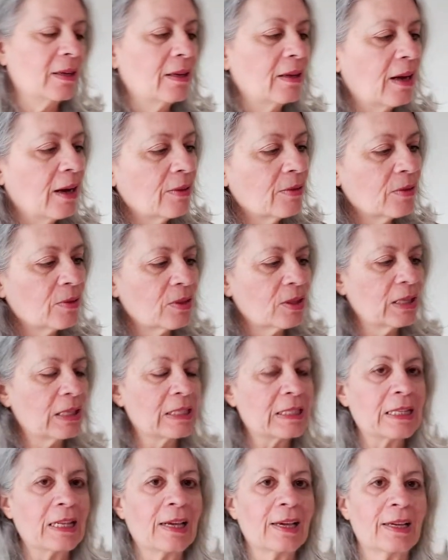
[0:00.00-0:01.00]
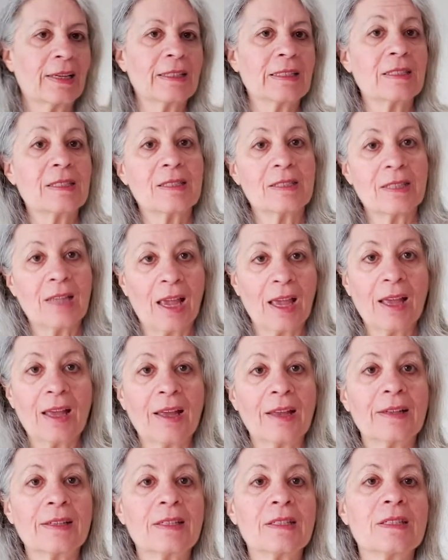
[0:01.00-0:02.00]
Other things like
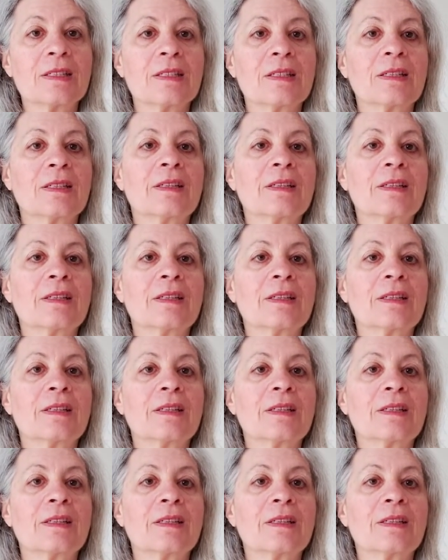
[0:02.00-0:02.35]
sand,